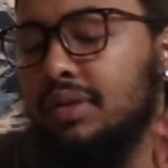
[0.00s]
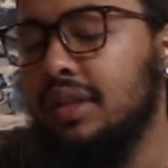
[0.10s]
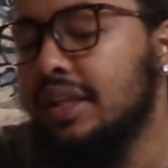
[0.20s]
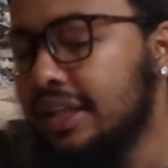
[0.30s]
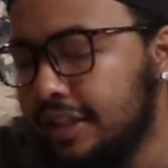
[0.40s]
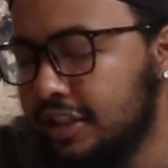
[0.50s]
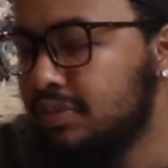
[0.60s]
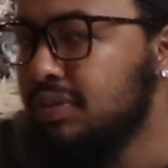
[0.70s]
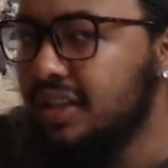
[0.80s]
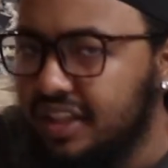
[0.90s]
please
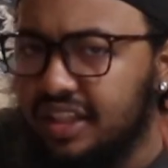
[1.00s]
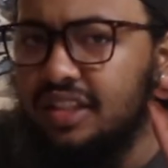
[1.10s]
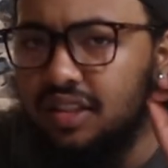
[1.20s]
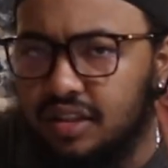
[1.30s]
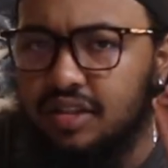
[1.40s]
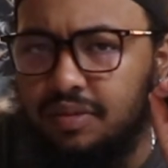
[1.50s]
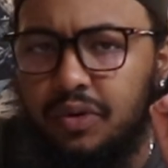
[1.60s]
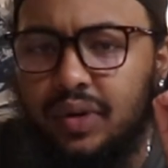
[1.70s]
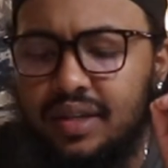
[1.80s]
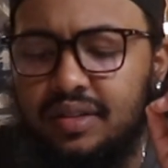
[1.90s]
listen to me
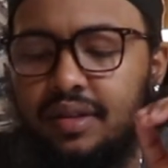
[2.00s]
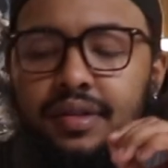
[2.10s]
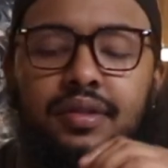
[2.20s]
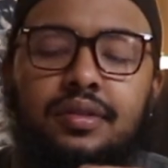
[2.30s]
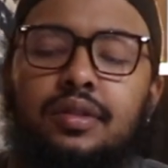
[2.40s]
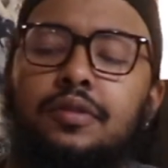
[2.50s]
when I say this.